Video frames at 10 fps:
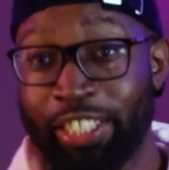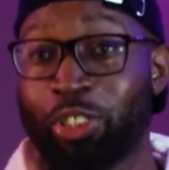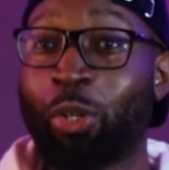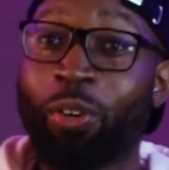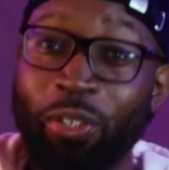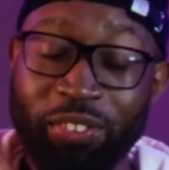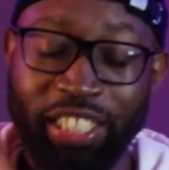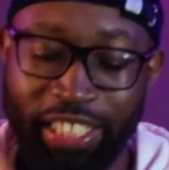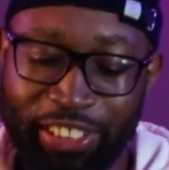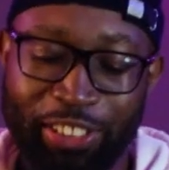So roll them
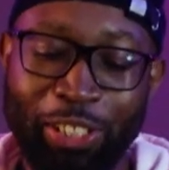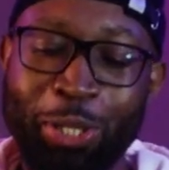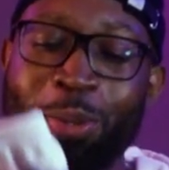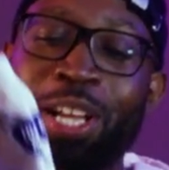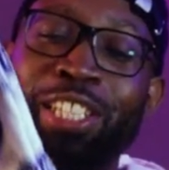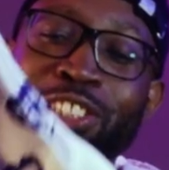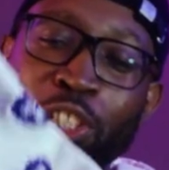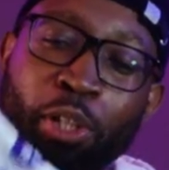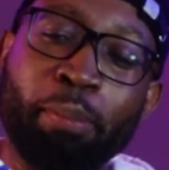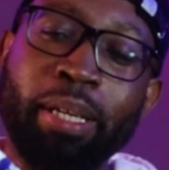things up so
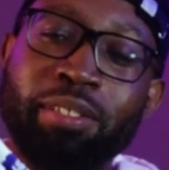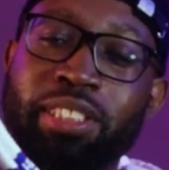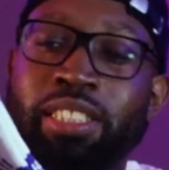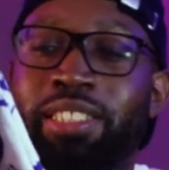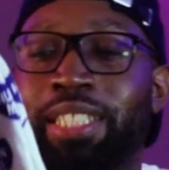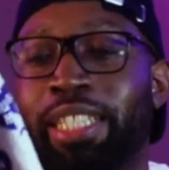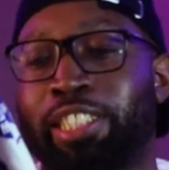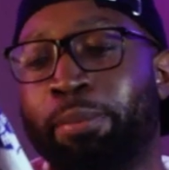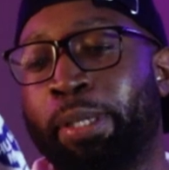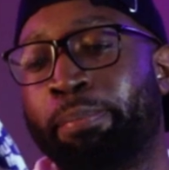you'll be able to see the socks a
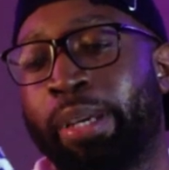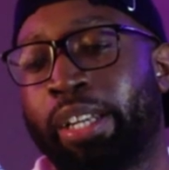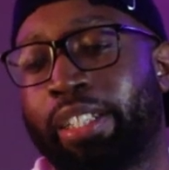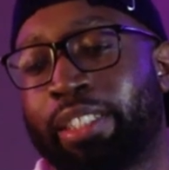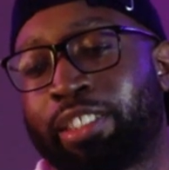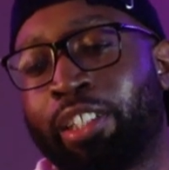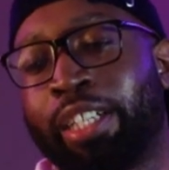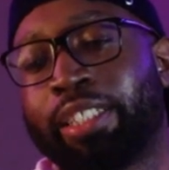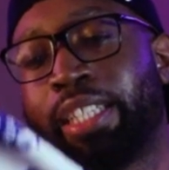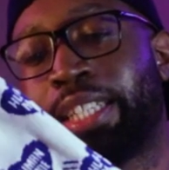little bit better. So
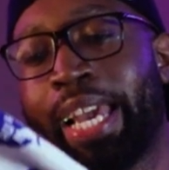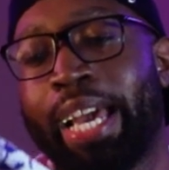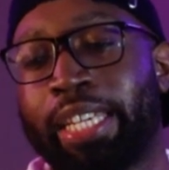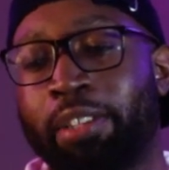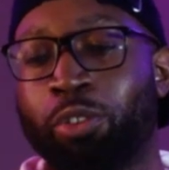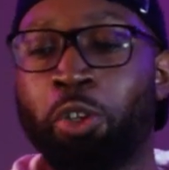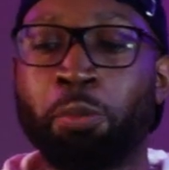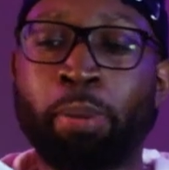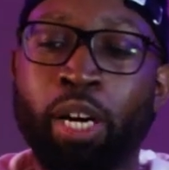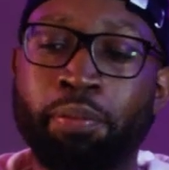I think khaki would
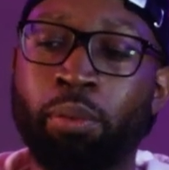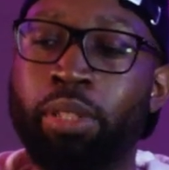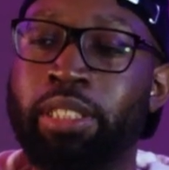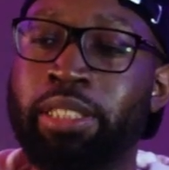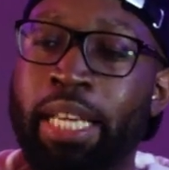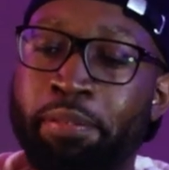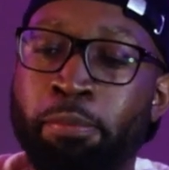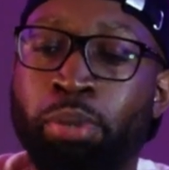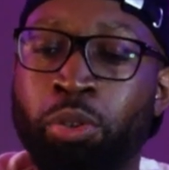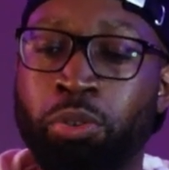go perfect with this navy
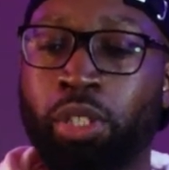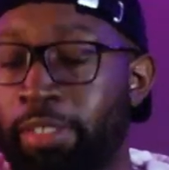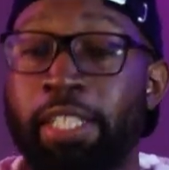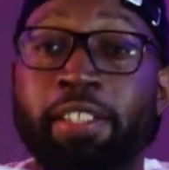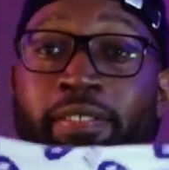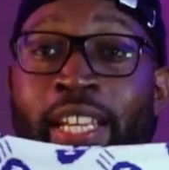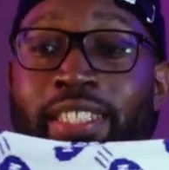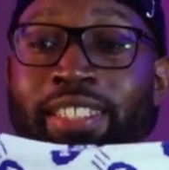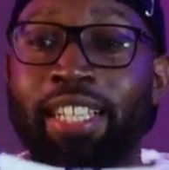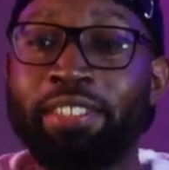blue. Yeah, I like
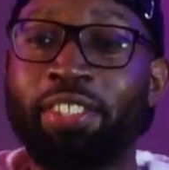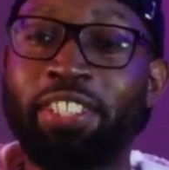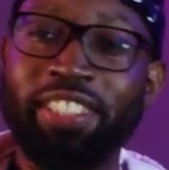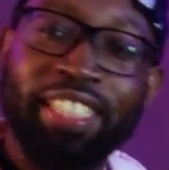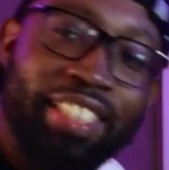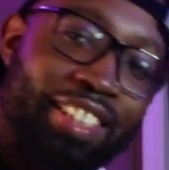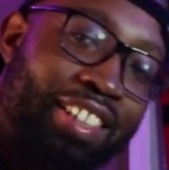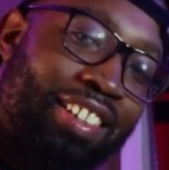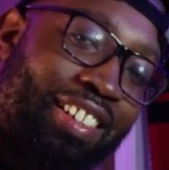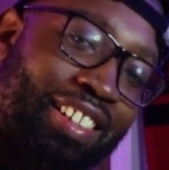the sock going home. There you
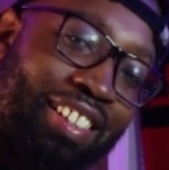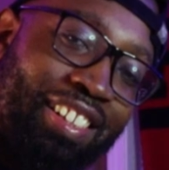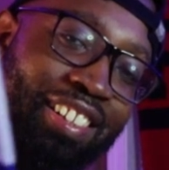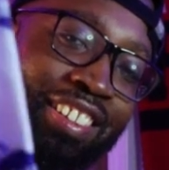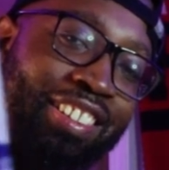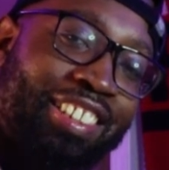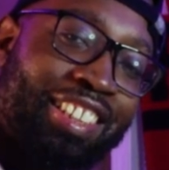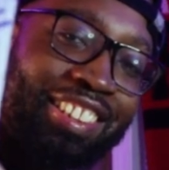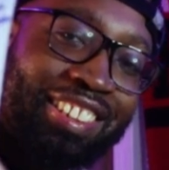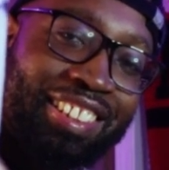go. They gonna
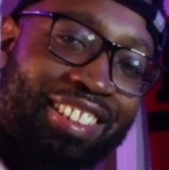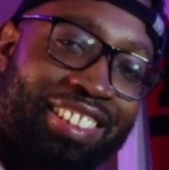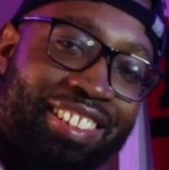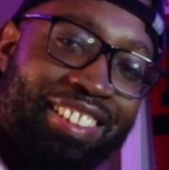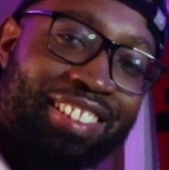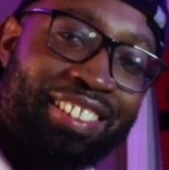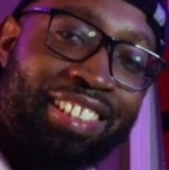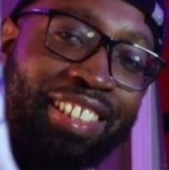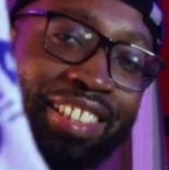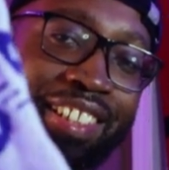touch it.
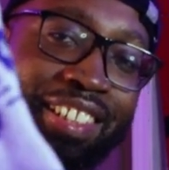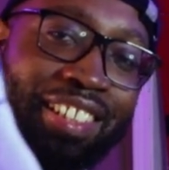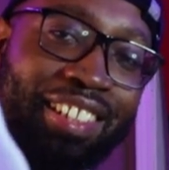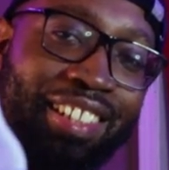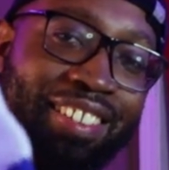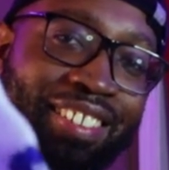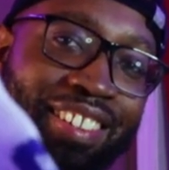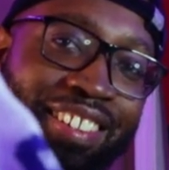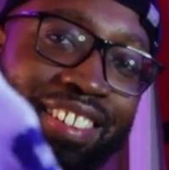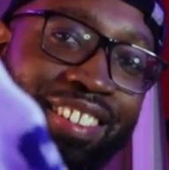There you go.
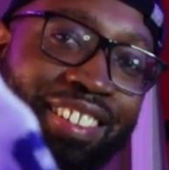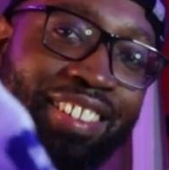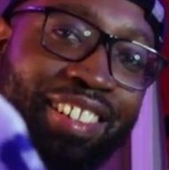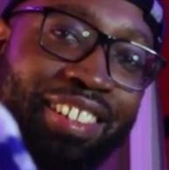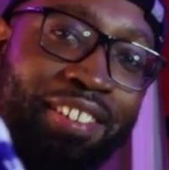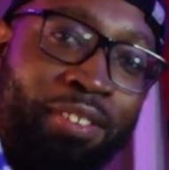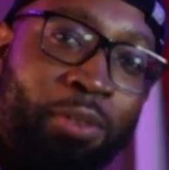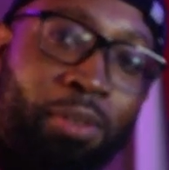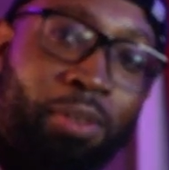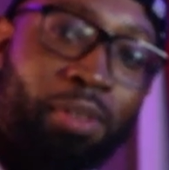There you go.
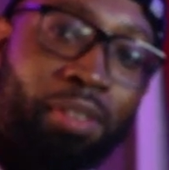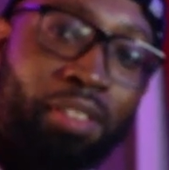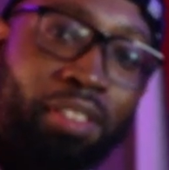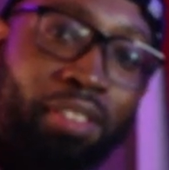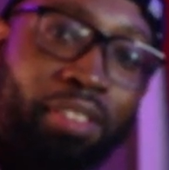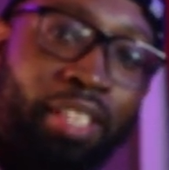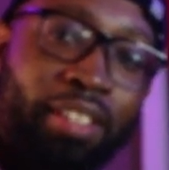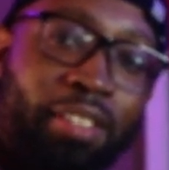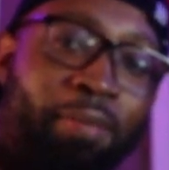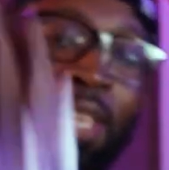Oh, there
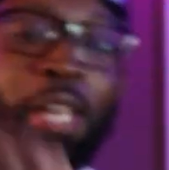it is.